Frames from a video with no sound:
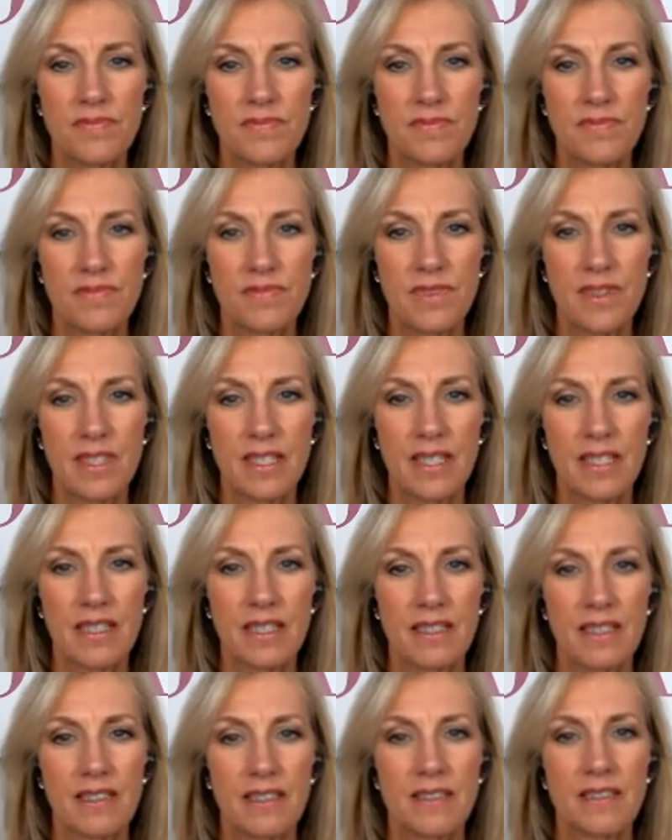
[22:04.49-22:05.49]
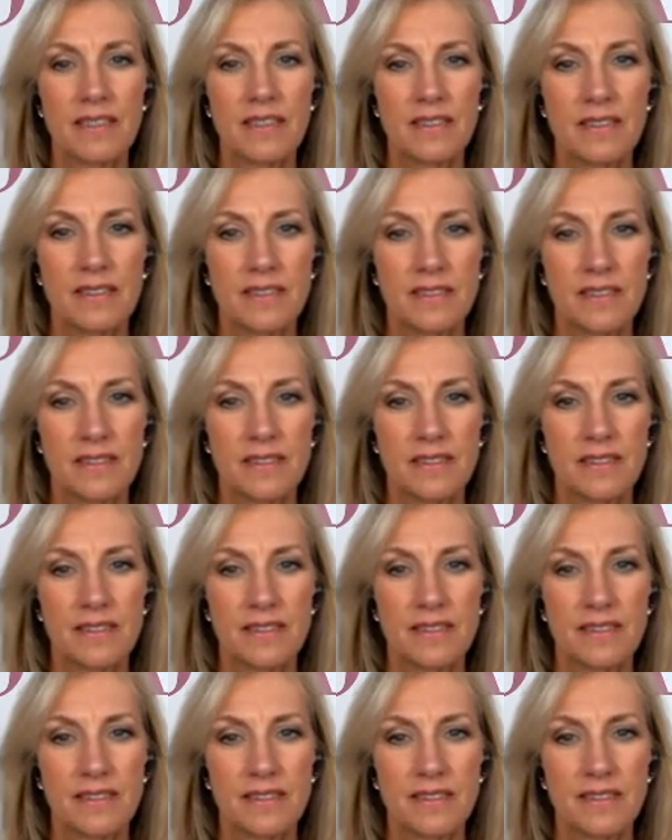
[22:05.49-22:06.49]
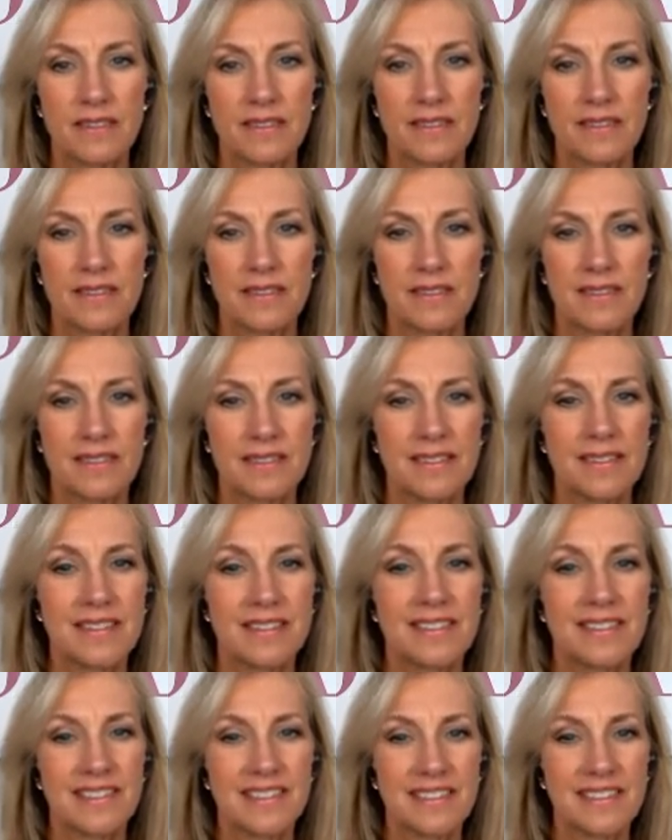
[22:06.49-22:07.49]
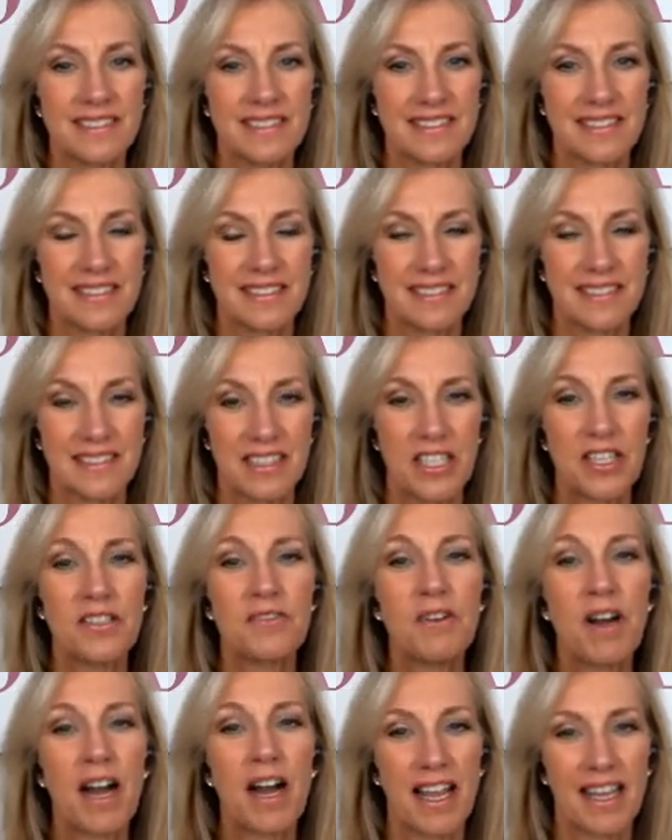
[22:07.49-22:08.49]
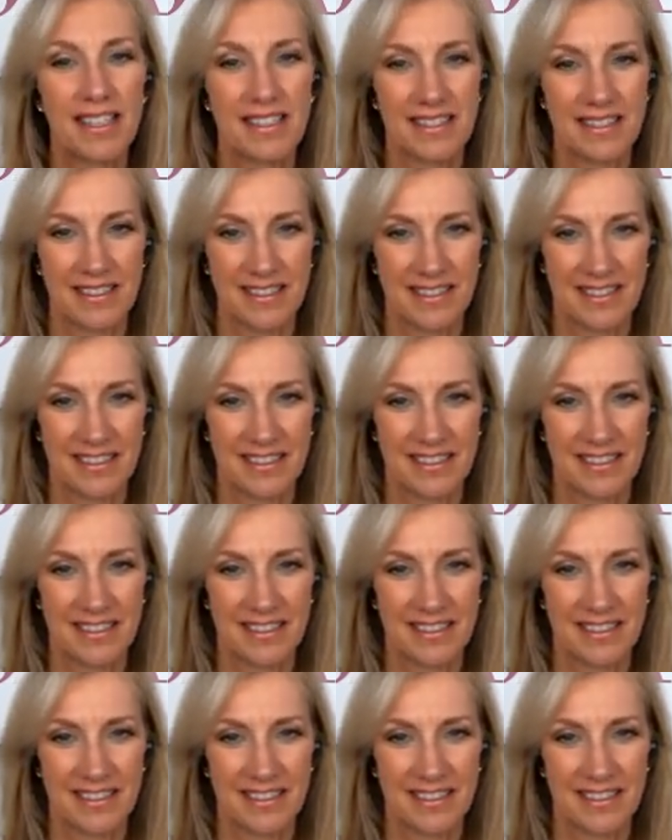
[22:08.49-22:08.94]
This person isn't speaking.